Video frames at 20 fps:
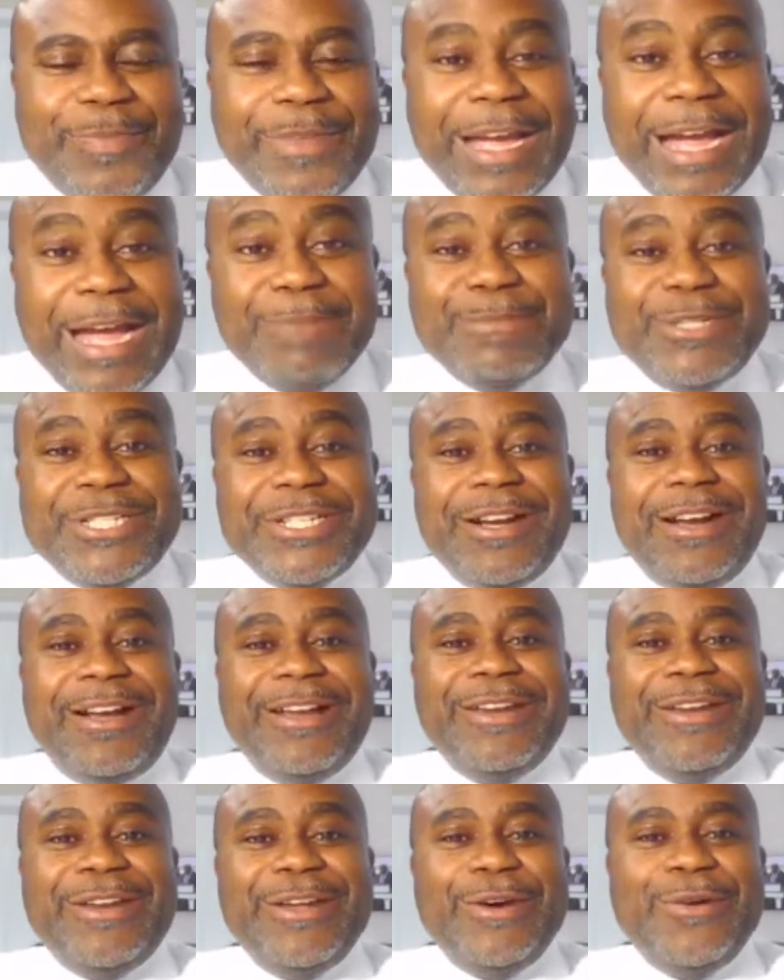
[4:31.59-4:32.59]
I'm
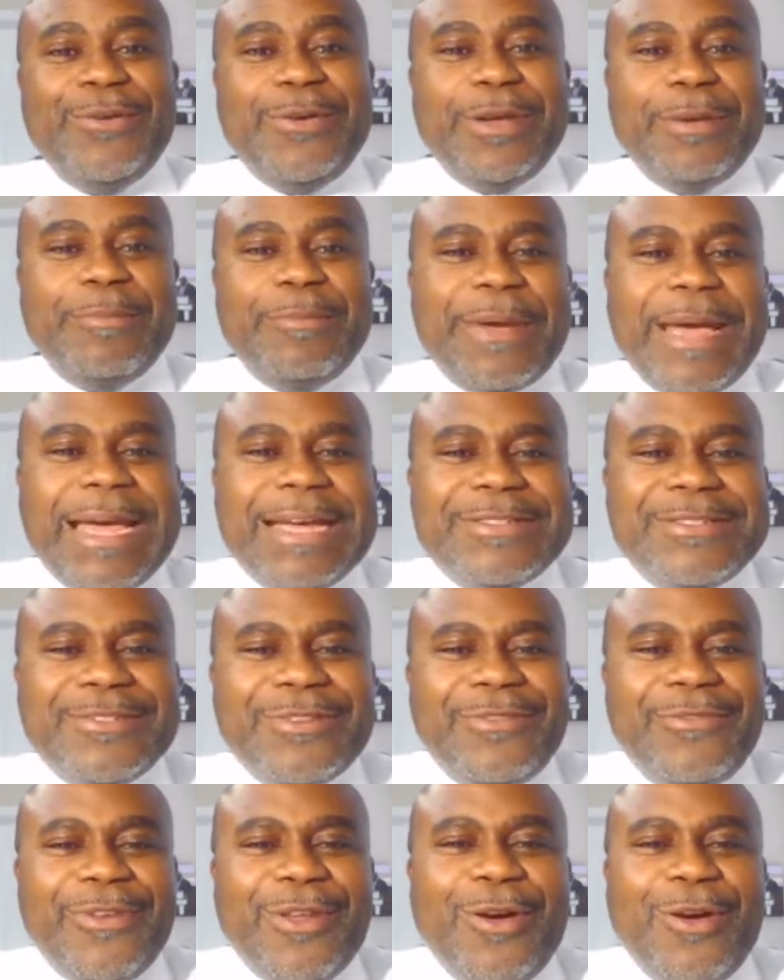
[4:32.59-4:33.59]
Sean Dogan,
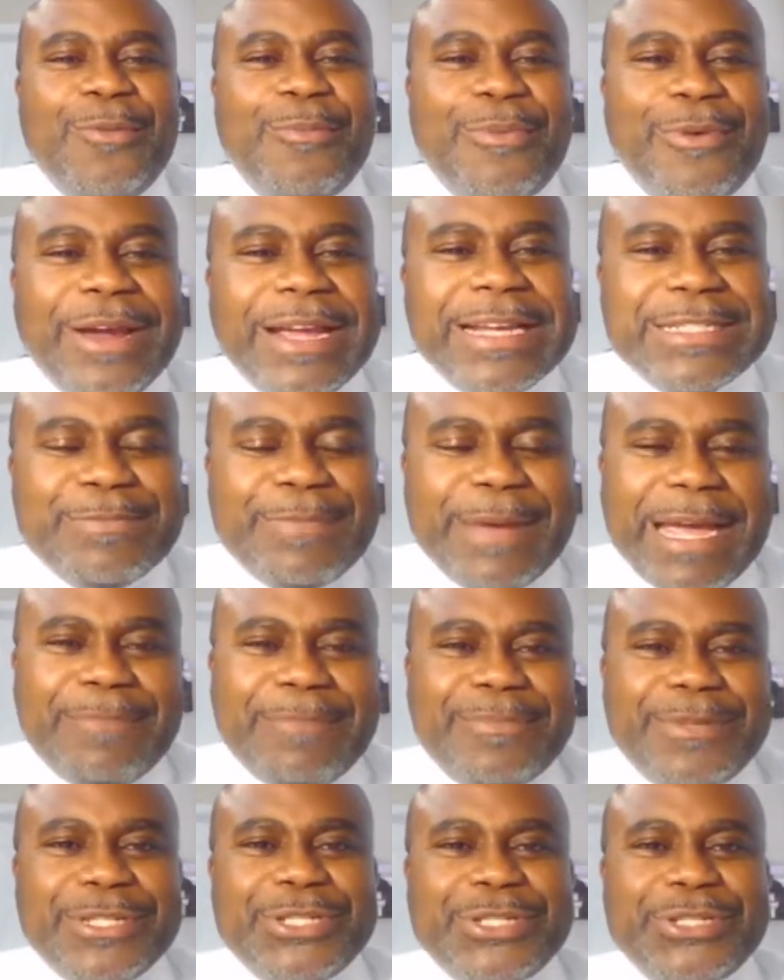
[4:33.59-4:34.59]
pastor of Long Branch
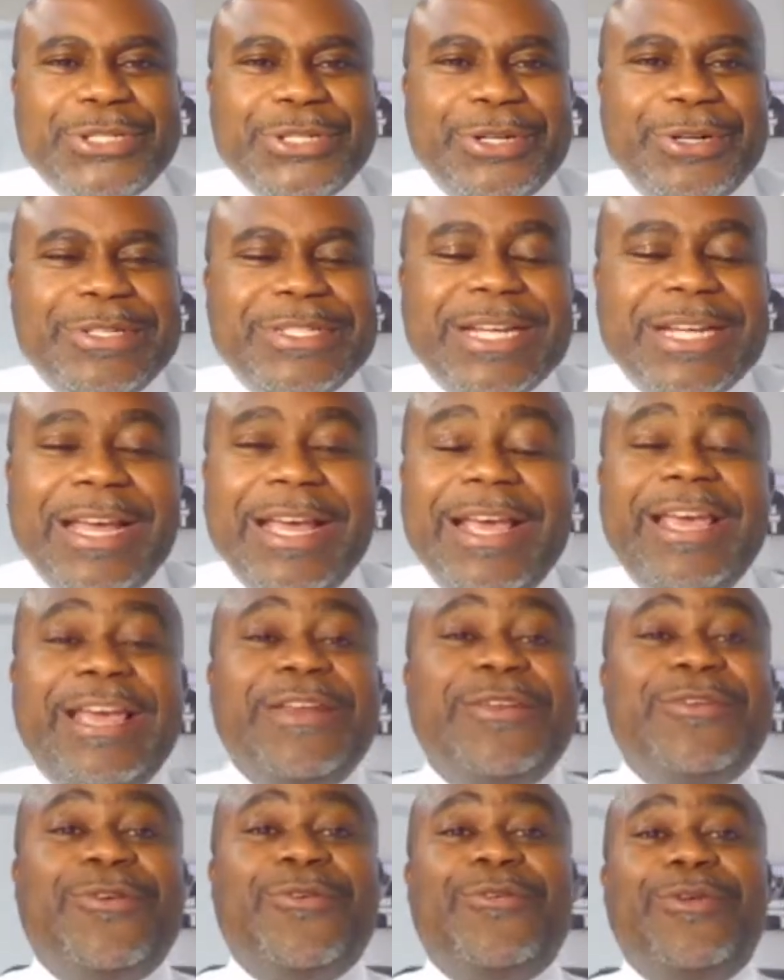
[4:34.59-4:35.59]
Baptist Church
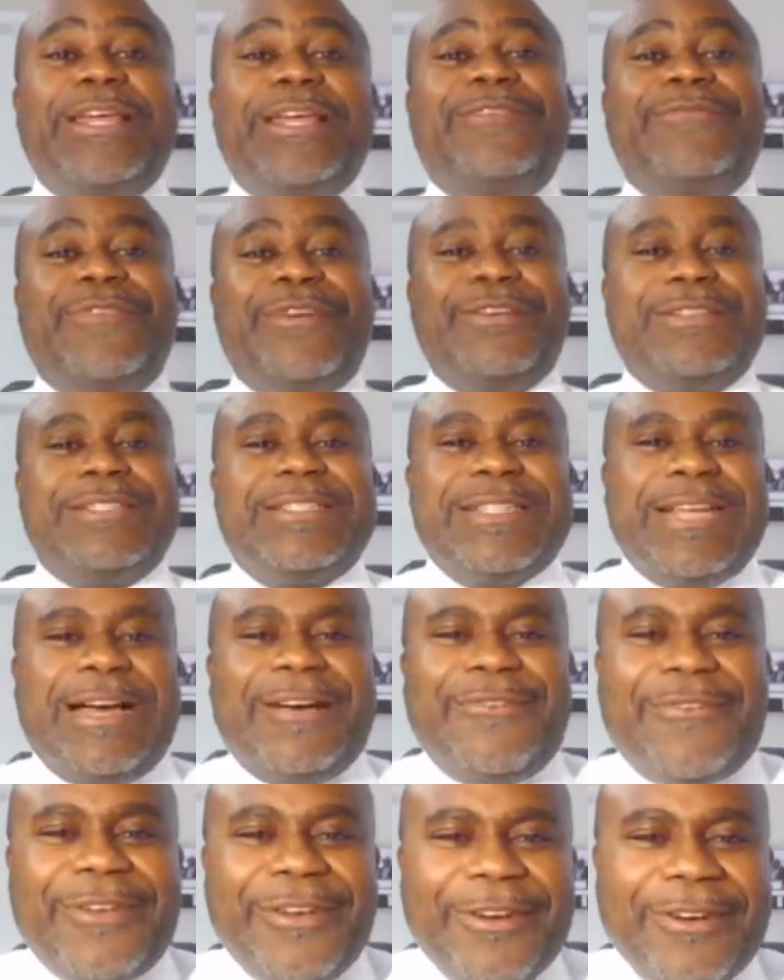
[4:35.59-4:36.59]
in Greenville,
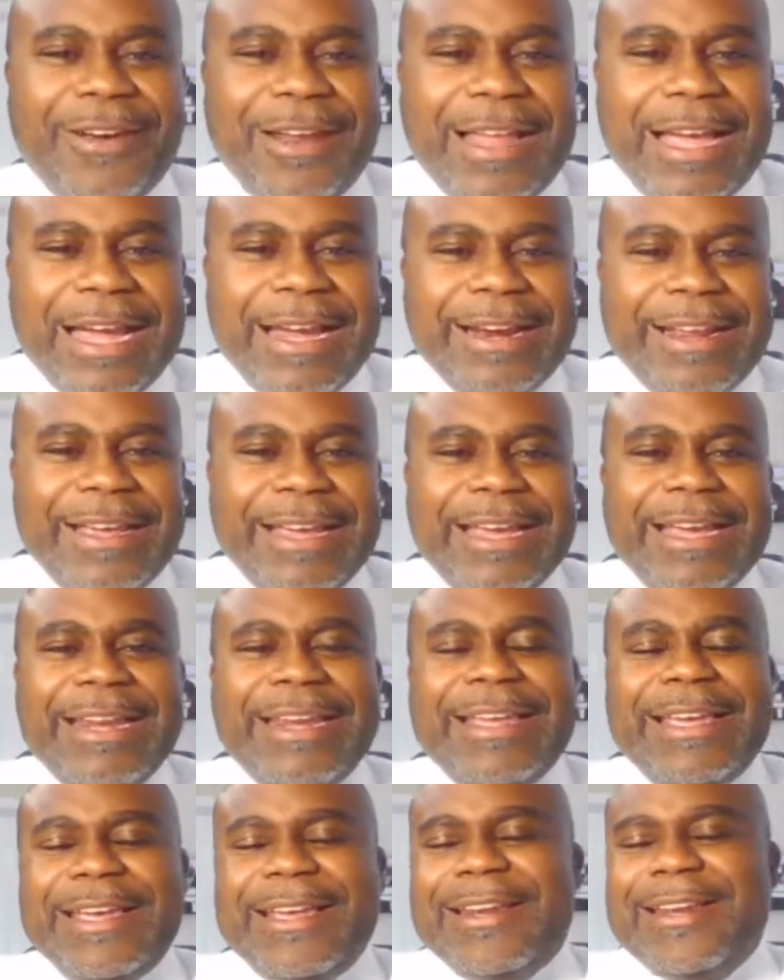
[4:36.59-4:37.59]
South Carolina, and
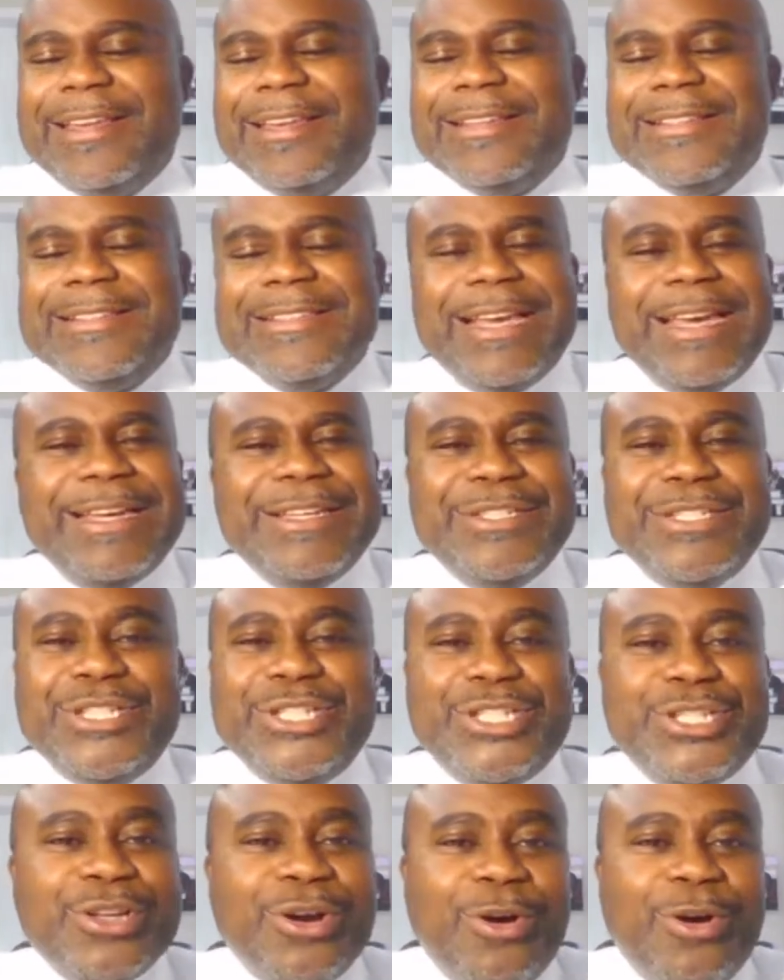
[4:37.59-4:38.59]
it is a
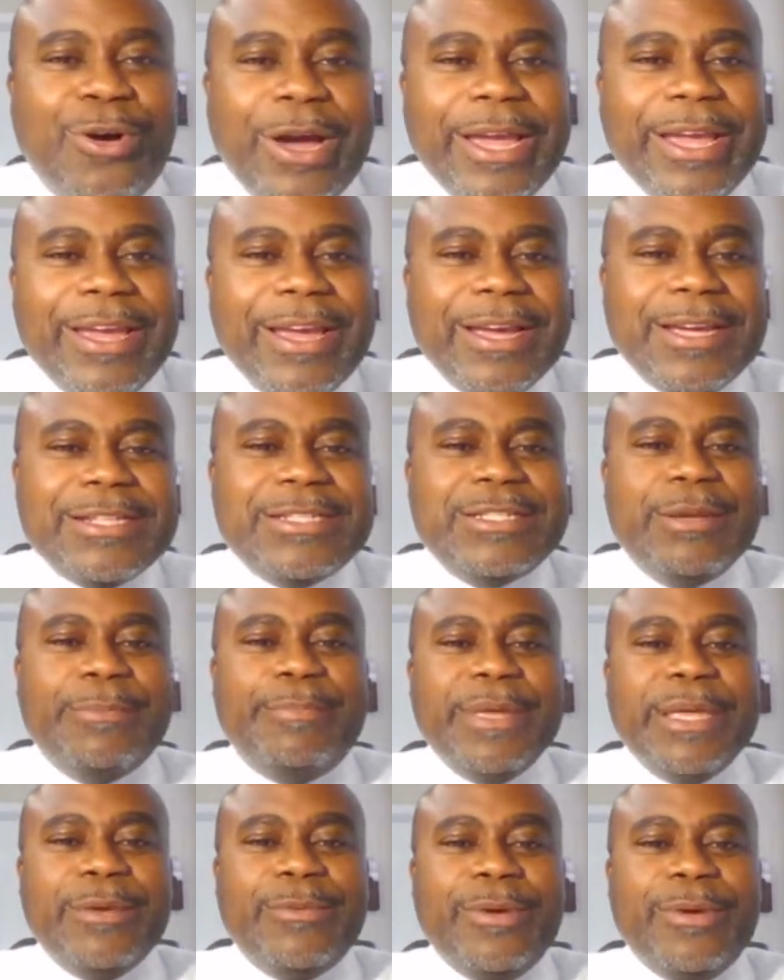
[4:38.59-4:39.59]
joy to
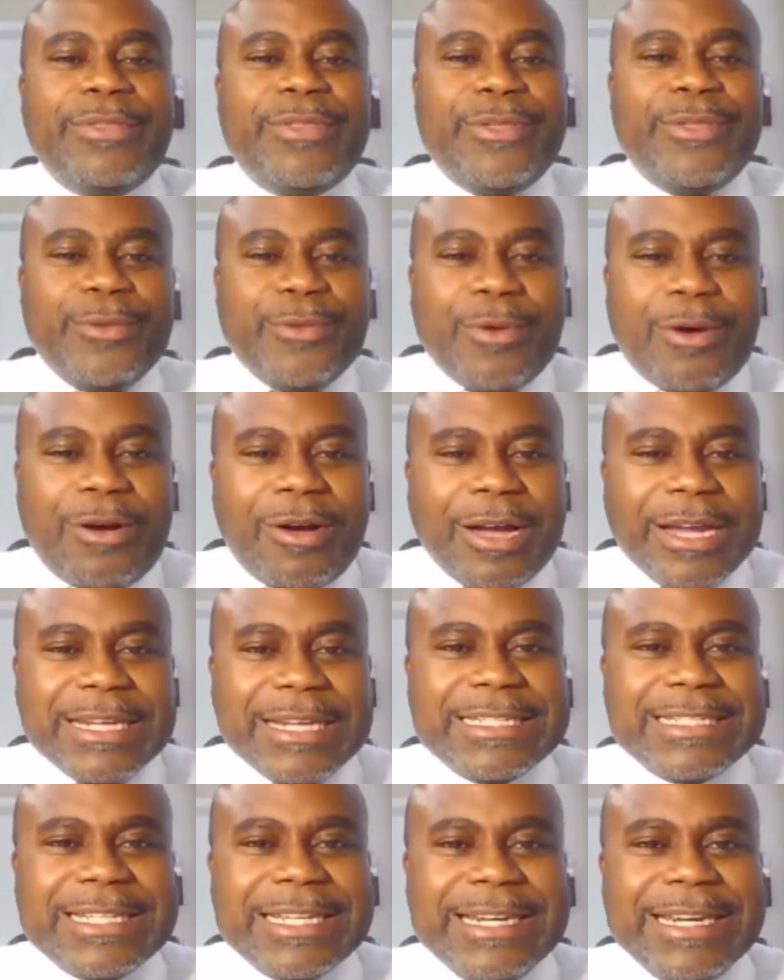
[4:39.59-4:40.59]
be with you
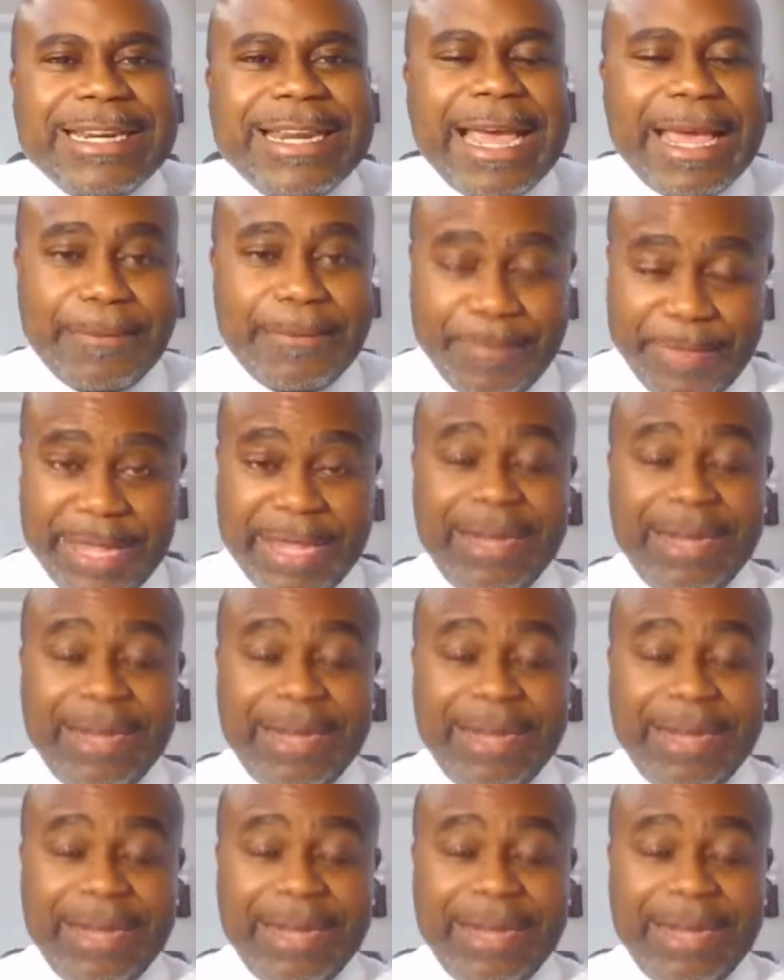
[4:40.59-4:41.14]
on today.